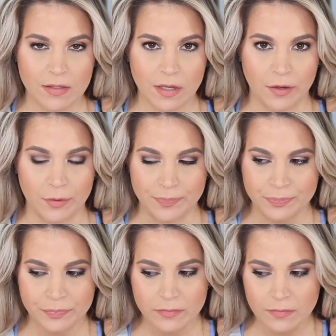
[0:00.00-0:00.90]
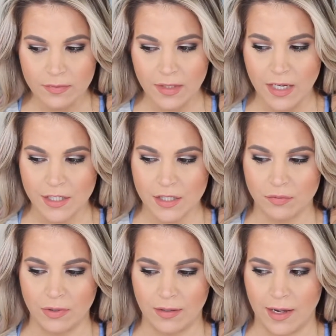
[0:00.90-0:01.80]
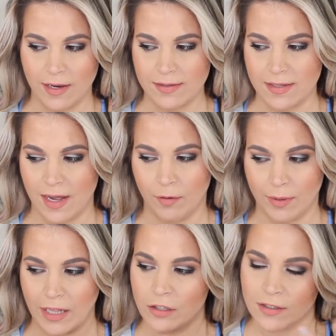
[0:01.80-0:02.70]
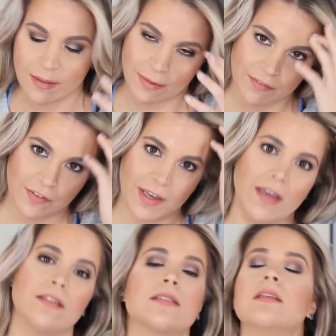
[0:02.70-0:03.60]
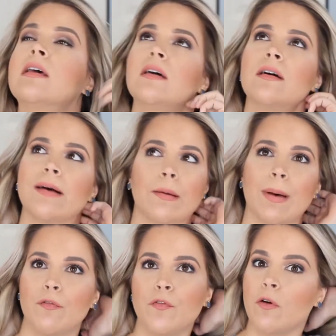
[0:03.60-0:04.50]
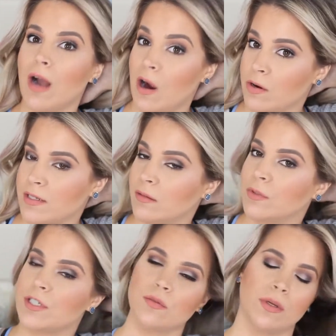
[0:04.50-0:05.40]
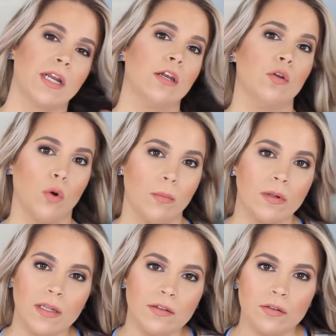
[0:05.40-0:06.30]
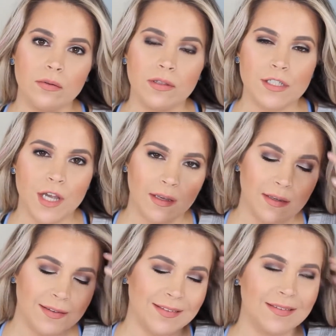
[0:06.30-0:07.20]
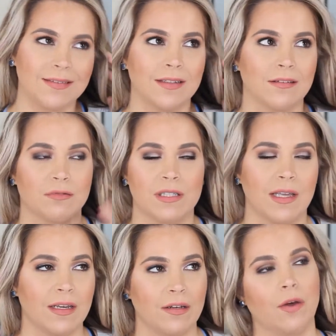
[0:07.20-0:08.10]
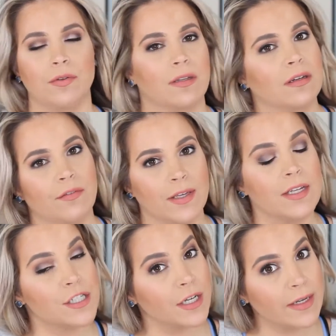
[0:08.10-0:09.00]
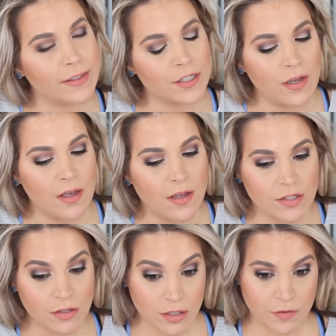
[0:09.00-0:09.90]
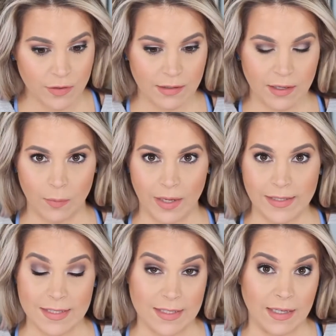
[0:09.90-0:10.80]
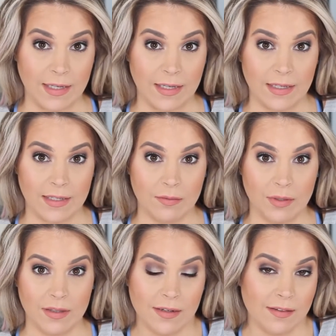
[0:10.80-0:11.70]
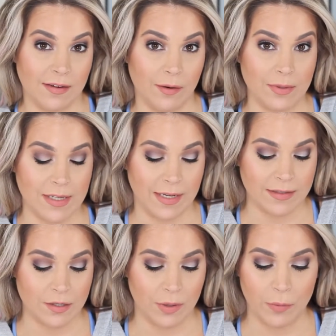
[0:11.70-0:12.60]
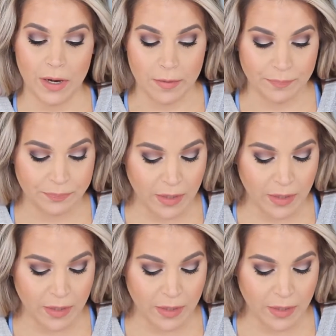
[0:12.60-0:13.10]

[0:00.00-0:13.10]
So I just realized that when I looked at my face about 4 hours in, which is what I normally do with the check-ins, there was like no significant change. So I just figured I'd wait and see what the end of the day was like. So here we are.